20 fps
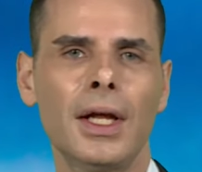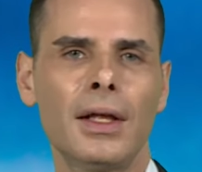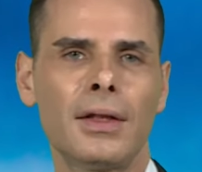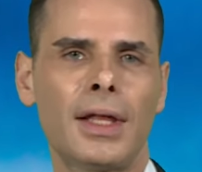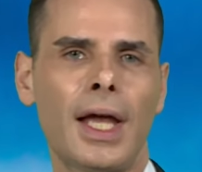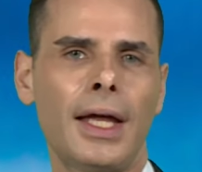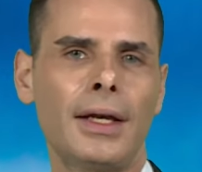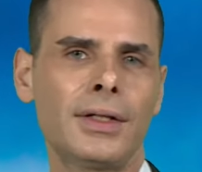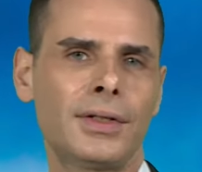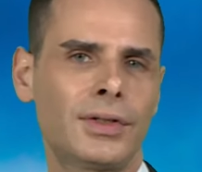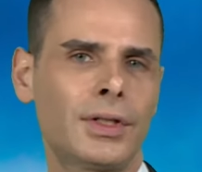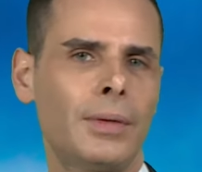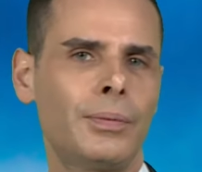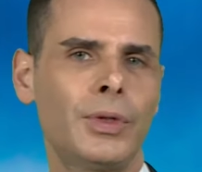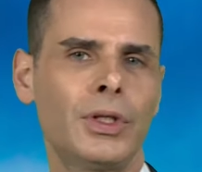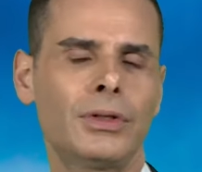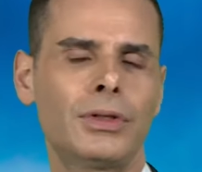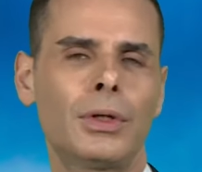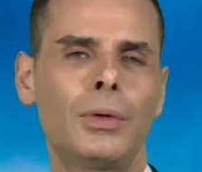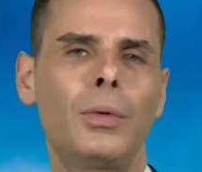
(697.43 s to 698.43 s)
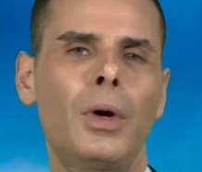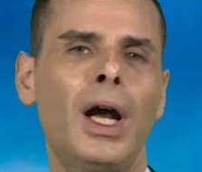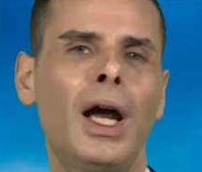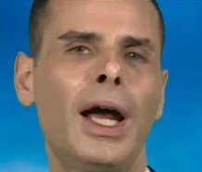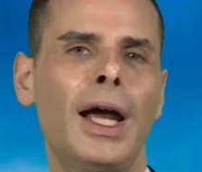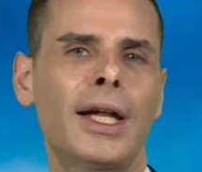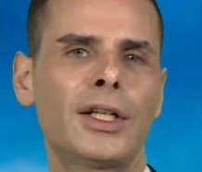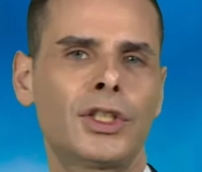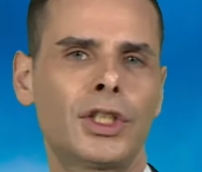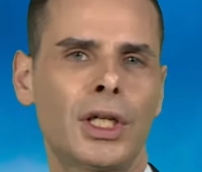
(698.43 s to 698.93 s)
That is something to
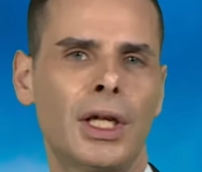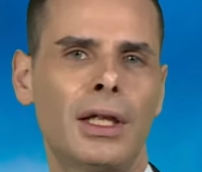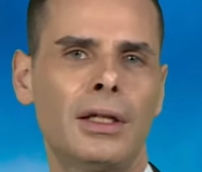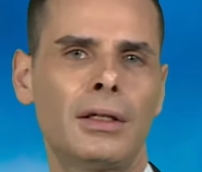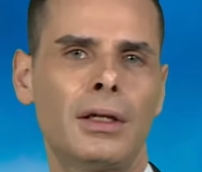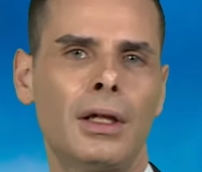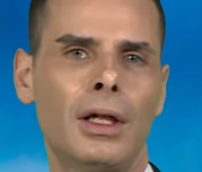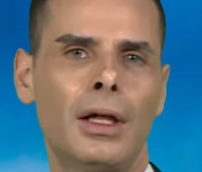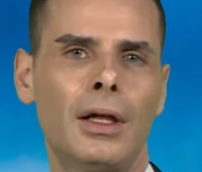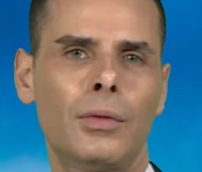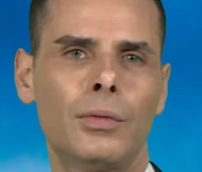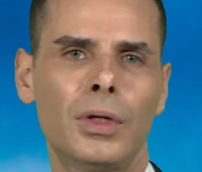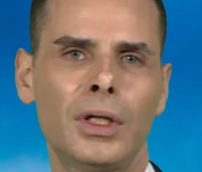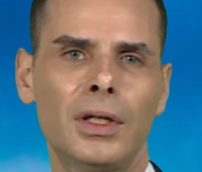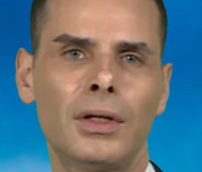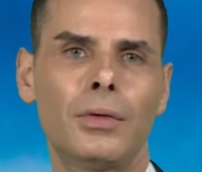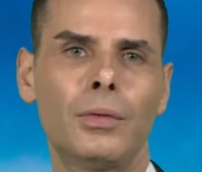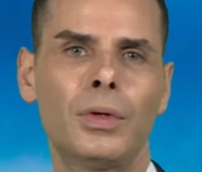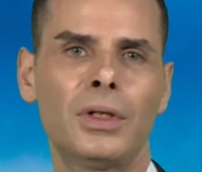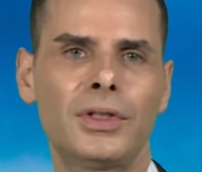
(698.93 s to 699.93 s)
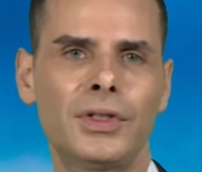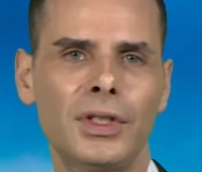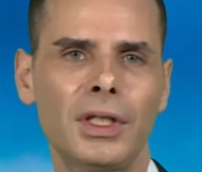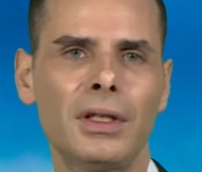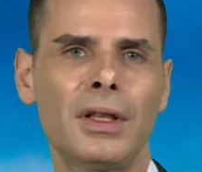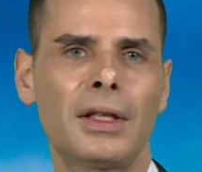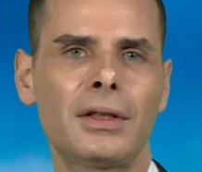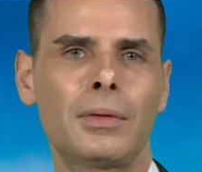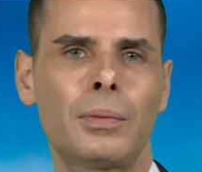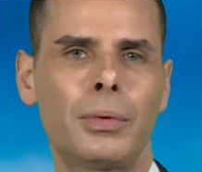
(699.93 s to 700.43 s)
watch. And we see
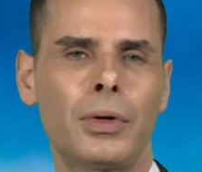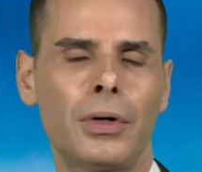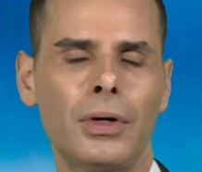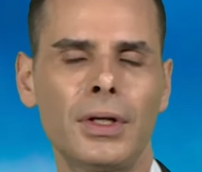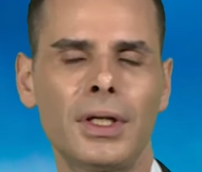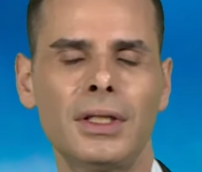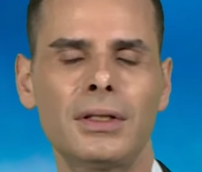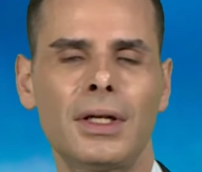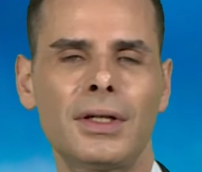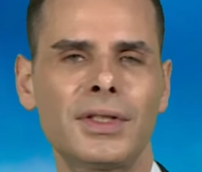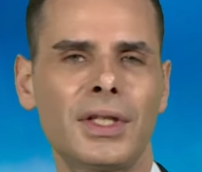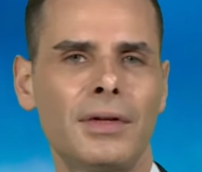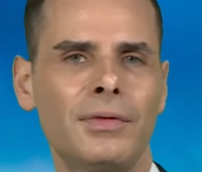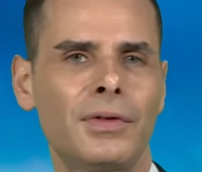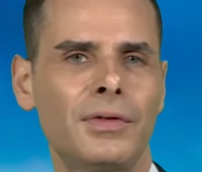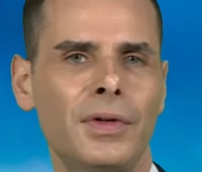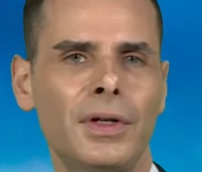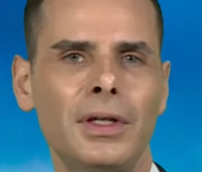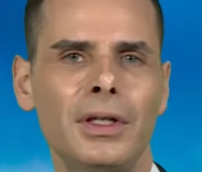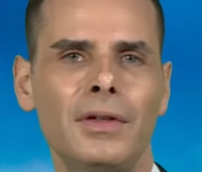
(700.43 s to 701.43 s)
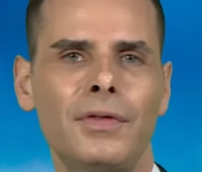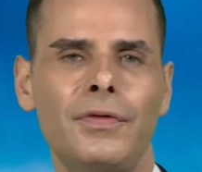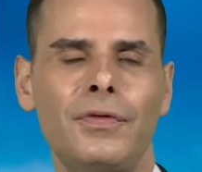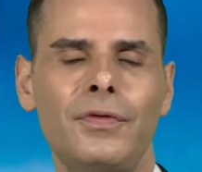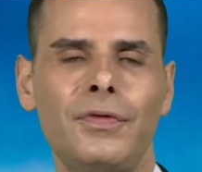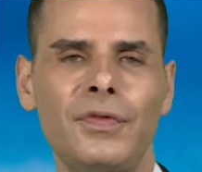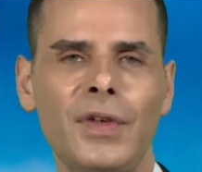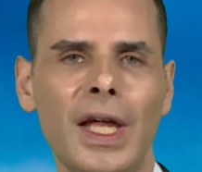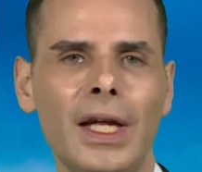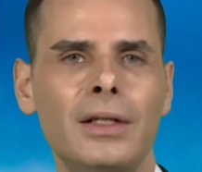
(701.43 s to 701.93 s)
that the party does have a very
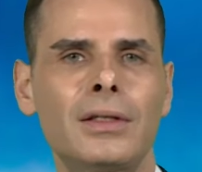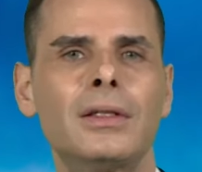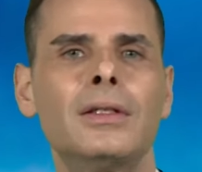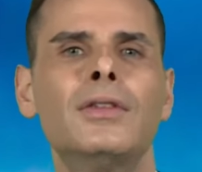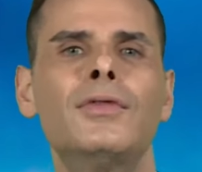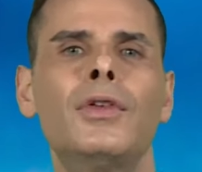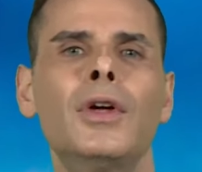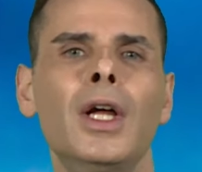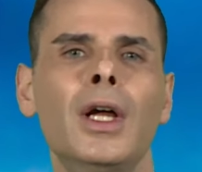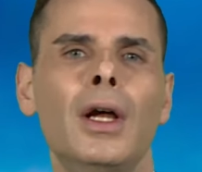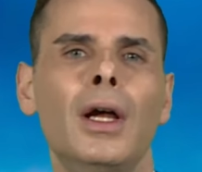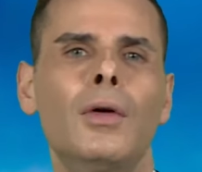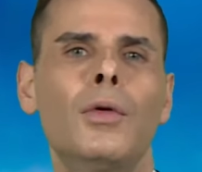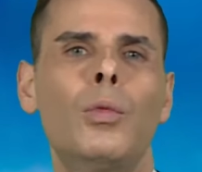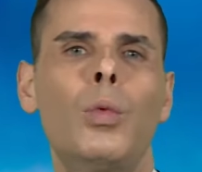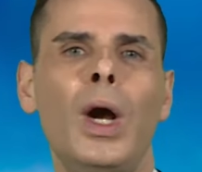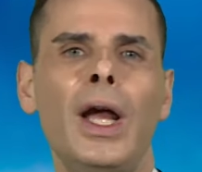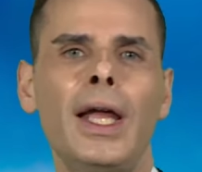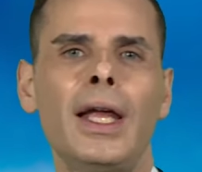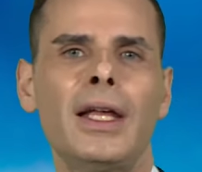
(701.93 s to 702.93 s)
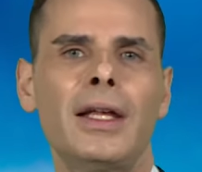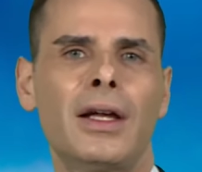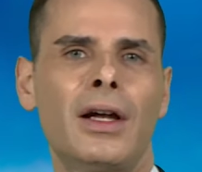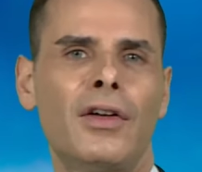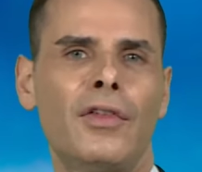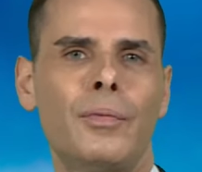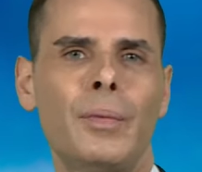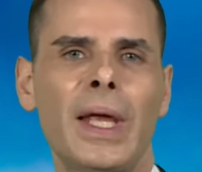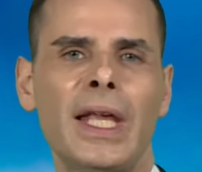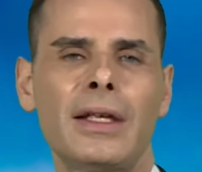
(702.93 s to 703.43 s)
effective way
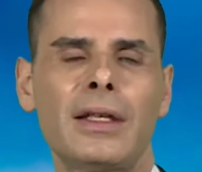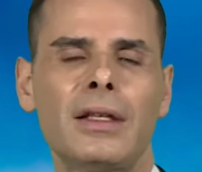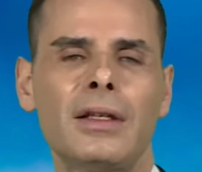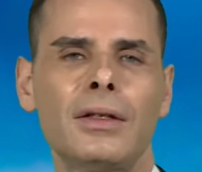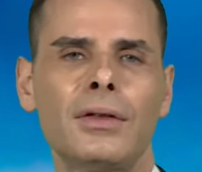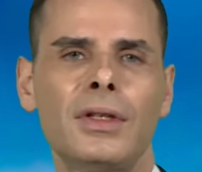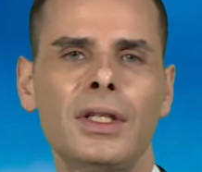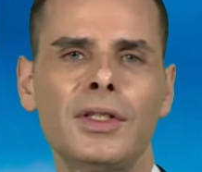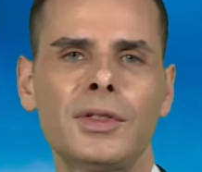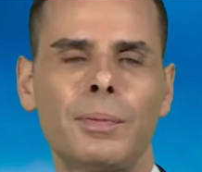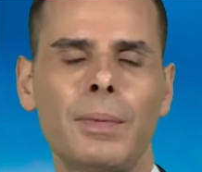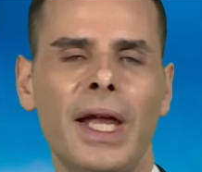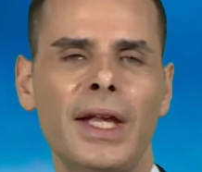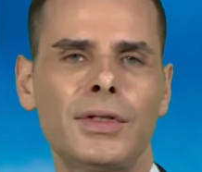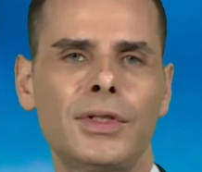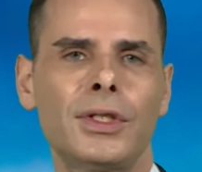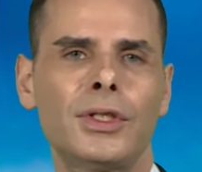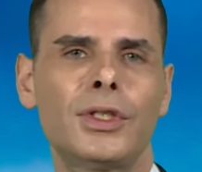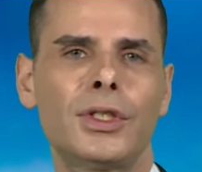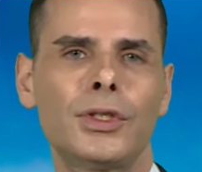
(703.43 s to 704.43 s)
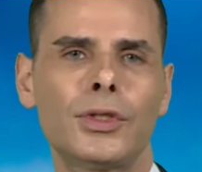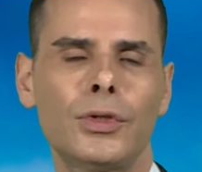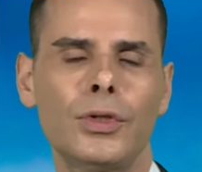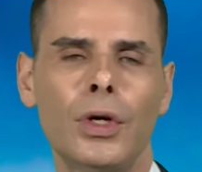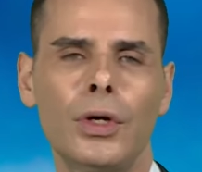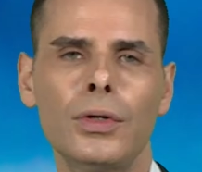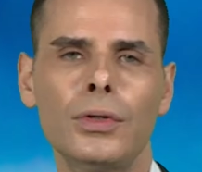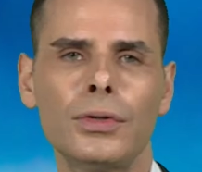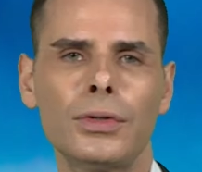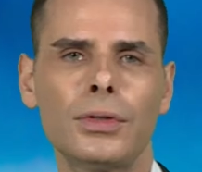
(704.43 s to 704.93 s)
of making these messages
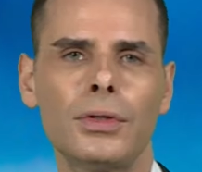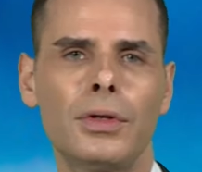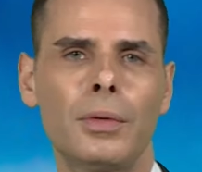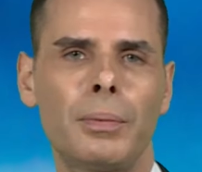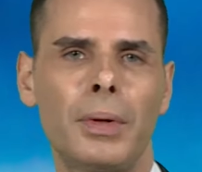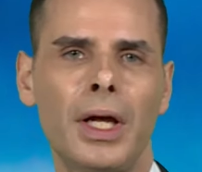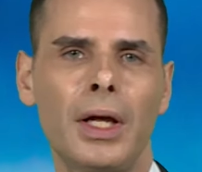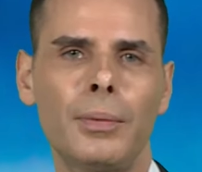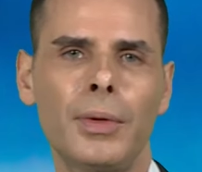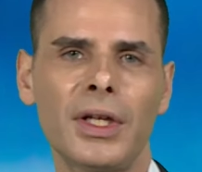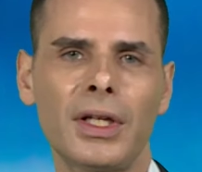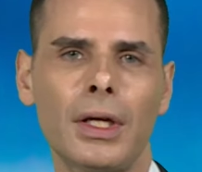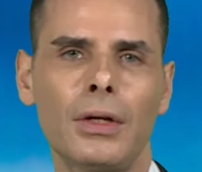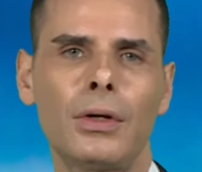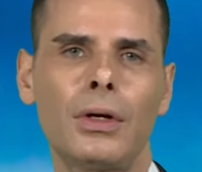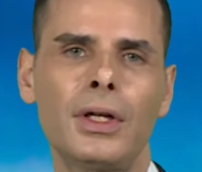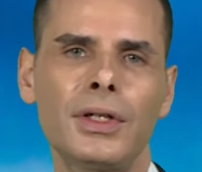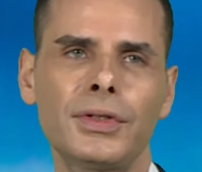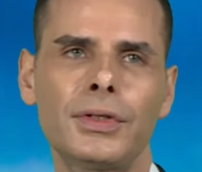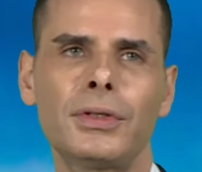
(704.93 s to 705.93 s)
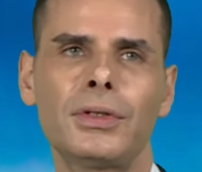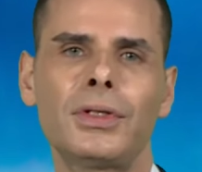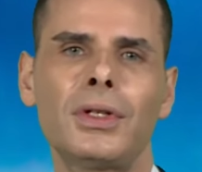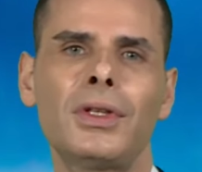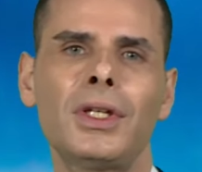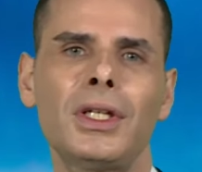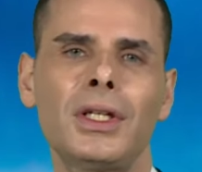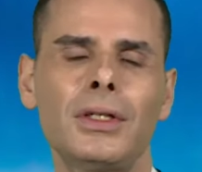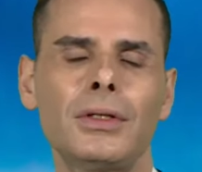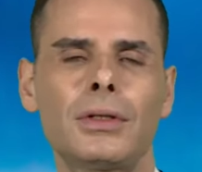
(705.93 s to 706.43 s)
known to the public and also to
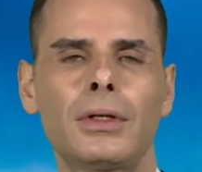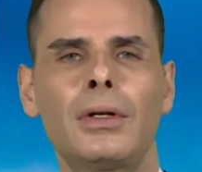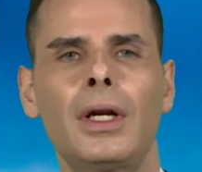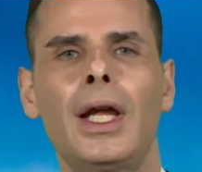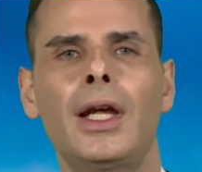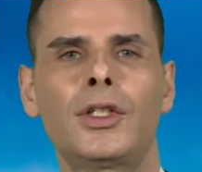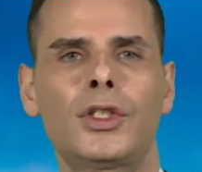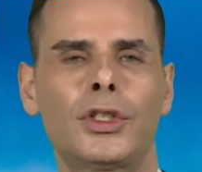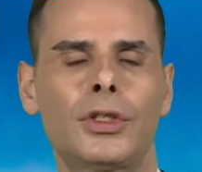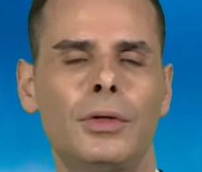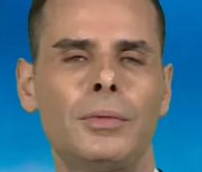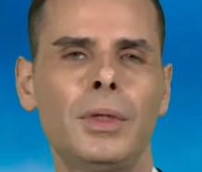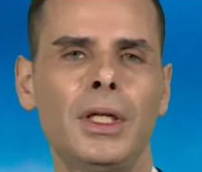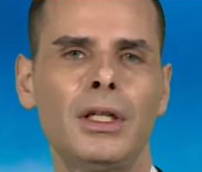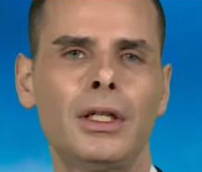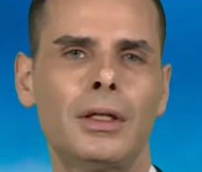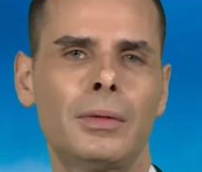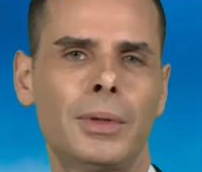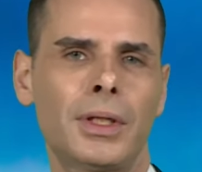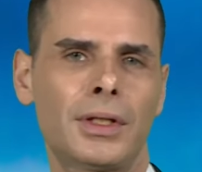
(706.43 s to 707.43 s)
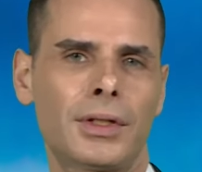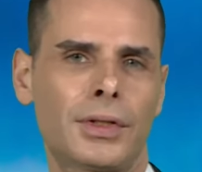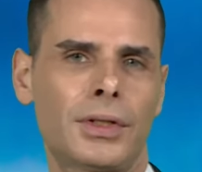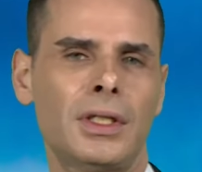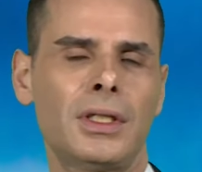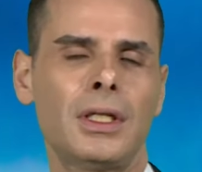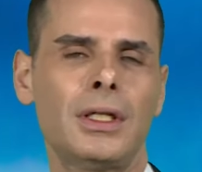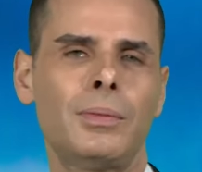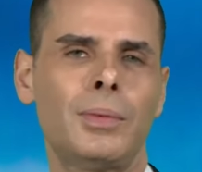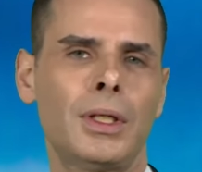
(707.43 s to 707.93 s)
the international media, because the
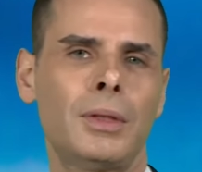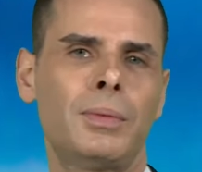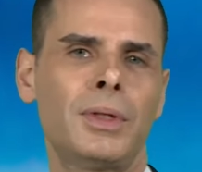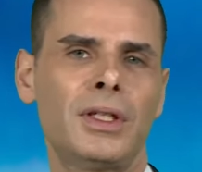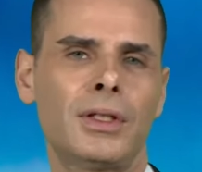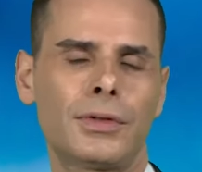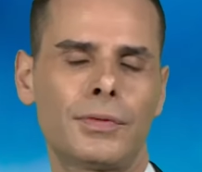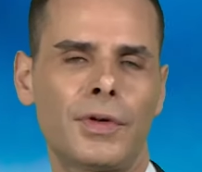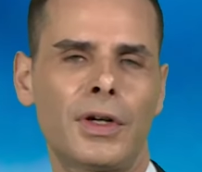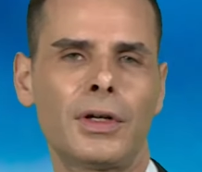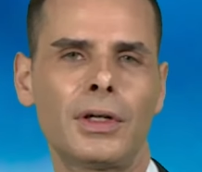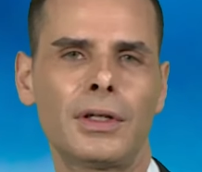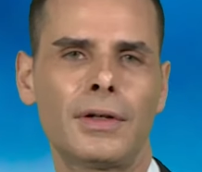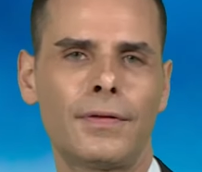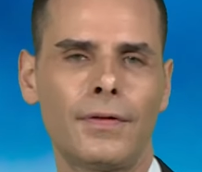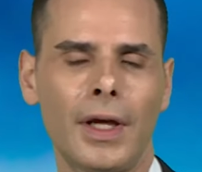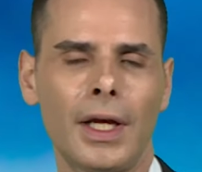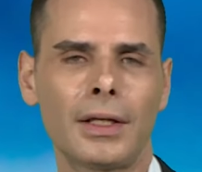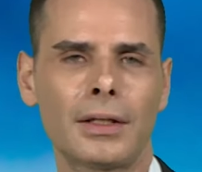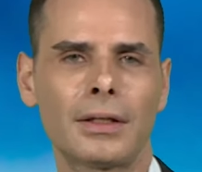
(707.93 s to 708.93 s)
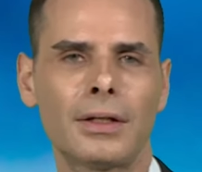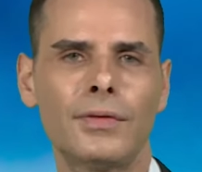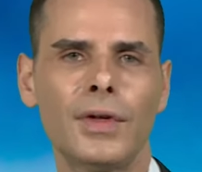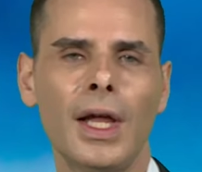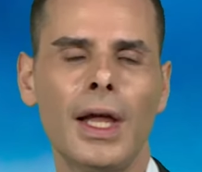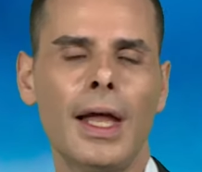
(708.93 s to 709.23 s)
DPP is very effective